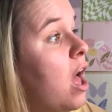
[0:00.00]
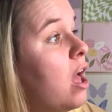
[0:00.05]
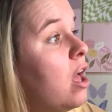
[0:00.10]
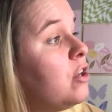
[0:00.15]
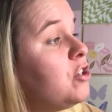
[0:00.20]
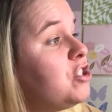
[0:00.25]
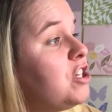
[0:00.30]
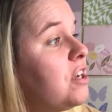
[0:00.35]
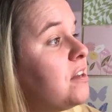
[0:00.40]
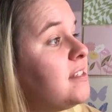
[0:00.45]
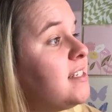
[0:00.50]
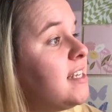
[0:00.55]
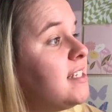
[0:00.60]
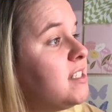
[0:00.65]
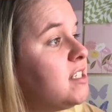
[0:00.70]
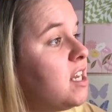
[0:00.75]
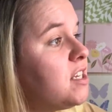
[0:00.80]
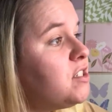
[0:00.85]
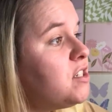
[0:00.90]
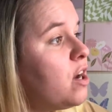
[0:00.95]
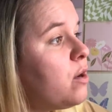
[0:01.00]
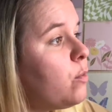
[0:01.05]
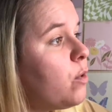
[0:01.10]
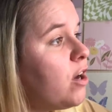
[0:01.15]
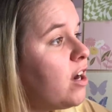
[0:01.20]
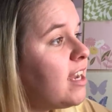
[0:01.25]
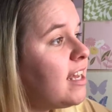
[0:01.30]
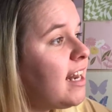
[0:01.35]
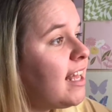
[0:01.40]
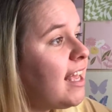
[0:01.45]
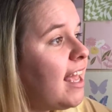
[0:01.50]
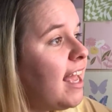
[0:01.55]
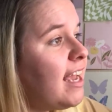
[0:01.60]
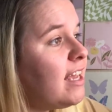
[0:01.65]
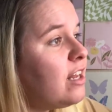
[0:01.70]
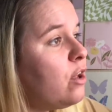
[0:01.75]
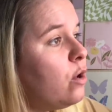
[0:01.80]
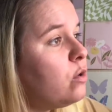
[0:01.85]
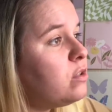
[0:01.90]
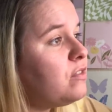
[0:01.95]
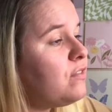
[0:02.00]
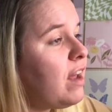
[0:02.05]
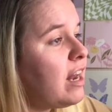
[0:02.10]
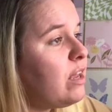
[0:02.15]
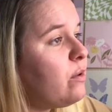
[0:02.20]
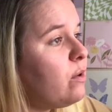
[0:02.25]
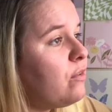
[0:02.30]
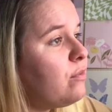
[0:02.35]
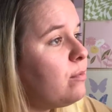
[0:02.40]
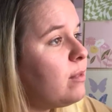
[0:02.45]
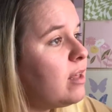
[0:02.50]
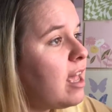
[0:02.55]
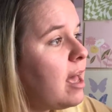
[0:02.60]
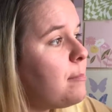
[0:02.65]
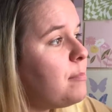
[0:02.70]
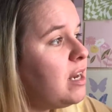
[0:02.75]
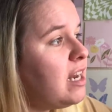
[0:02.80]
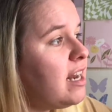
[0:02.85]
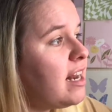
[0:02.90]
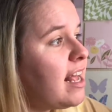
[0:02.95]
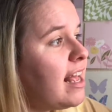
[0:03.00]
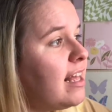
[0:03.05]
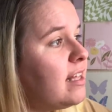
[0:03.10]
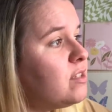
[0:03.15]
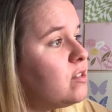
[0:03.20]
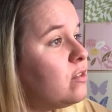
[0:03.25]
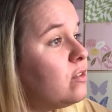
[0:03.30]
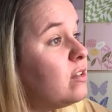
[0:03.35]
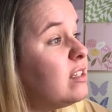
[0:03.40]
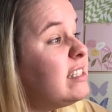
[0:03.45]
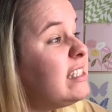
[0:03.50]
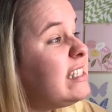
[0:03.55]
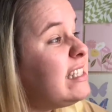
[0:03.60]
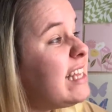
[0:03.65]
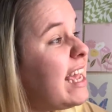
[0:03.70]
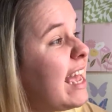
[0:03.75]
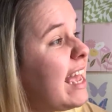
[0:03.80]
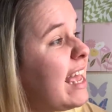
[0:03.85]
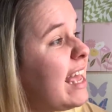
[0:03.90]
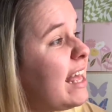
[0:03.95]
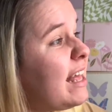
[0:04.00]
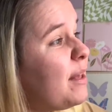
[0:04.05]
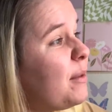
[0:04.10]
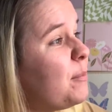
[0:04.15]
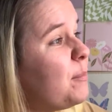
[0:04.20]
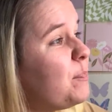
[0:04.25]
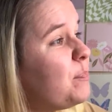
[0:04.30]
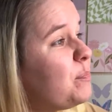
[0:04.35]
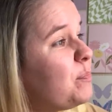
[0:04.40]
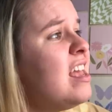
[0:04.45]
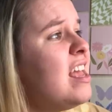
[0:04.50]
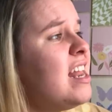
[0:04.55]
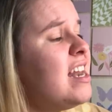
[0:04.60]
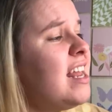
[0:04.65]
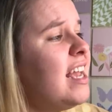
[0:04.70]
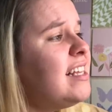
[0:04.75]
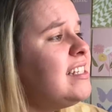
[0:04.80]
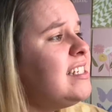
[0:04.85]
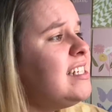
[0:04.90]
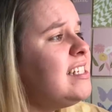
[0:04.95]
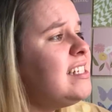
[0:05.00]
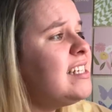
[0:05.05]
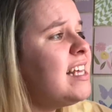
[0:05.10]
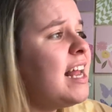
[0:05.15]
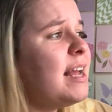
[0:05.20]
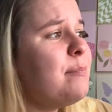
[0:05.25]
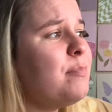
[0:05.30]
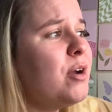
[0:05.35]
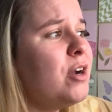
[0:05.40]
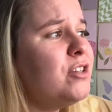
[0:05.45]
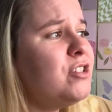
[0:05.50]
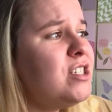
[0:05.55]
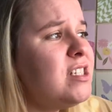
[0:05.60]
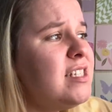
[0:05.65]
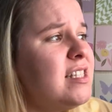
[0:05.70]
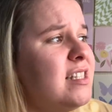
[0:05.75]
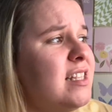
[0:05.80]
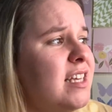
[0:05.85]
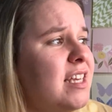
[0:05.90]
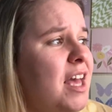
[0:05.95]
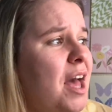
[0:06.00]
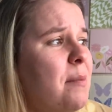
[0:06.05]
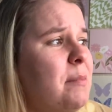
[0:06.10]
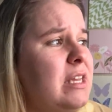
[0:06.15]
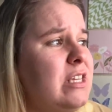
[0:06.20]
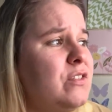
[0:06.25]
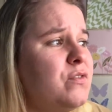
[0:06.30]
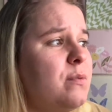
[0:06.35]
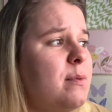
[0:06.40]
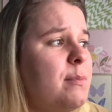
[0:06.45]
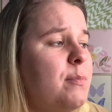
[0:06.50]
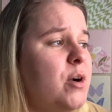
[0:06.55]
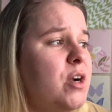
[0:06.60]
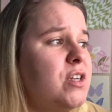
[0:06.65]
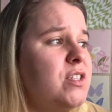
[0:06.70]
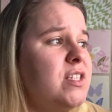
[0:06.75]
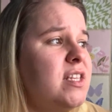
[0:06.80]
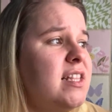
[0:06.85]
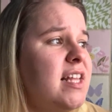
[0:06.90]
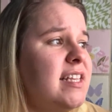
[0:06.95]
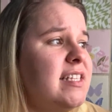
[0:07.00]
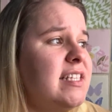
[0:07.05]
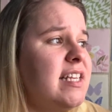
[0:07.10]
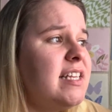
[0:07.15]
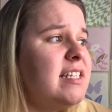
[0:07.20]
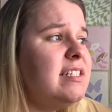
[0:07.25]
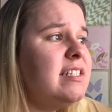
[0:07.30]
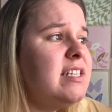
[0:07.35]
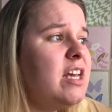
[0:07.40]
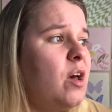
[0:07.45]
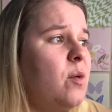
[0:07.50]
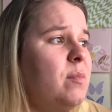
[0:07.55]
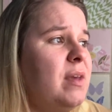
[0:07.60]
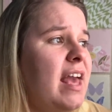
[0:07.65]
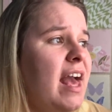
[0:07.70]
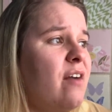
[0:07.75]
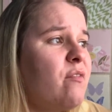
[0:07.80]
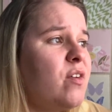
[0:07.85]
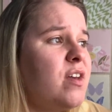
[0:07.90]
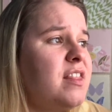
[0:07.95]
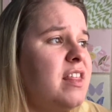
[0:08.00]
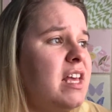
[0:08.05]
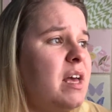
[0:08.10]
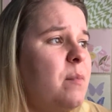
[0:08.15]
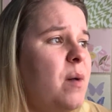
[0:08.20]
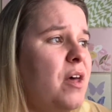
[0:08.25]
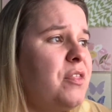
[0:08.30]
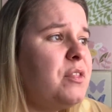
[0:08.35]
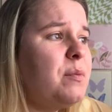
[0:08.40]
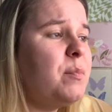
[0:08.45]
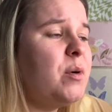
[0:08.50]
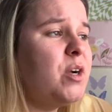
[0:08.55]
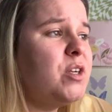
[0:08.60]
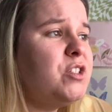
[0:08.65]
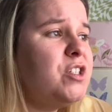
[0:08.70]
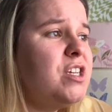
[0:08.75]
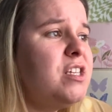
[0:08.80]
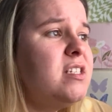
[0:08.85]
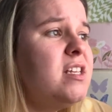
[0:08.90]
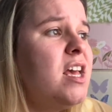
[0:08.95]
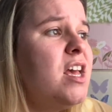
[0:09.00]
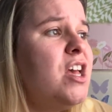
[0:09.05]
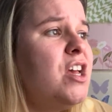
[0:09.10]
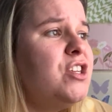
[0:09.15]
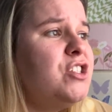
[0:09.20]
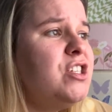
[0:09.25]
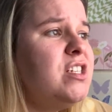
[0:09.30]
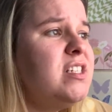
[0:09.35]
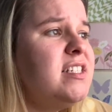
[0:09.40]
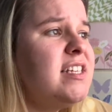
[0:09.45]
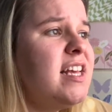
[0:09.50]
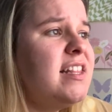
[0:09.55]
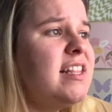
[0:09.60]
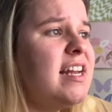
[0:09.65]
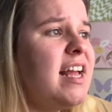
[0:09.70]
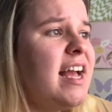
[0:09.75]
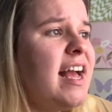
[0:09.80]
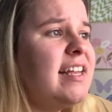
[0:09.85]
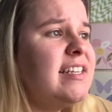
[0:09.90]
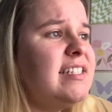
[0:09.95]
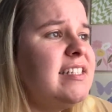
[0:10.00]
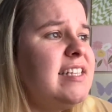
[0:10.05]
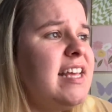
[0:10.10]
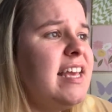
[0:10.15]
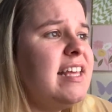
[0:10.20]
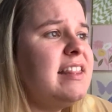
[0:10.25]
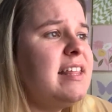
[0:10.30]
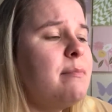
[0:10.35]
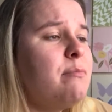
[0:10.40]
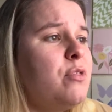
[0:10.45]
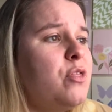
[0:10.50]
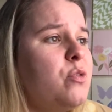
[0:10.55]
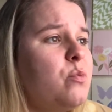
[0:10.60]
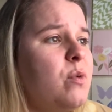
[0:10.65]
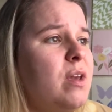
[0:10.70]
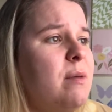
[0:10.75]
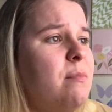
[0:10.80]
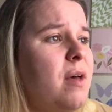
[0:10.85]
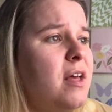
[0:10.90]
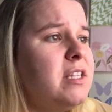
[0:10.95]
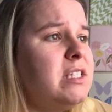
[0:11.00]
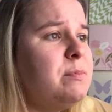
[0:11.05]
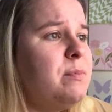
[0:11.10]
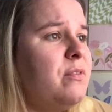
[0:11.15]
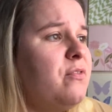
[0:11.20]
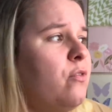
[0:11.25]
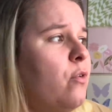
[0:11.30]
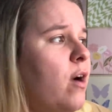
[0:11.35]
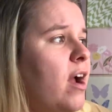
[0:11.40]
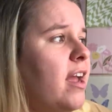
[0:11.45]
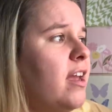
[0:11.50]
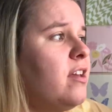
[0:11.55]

Sharon says, does not work and I can't get a hold of anyone from the company to cancel. Damn. Nancy said, I purchased the gummies from a person that didn't tell me everything about the purchase. She said that I had to take them 3 months before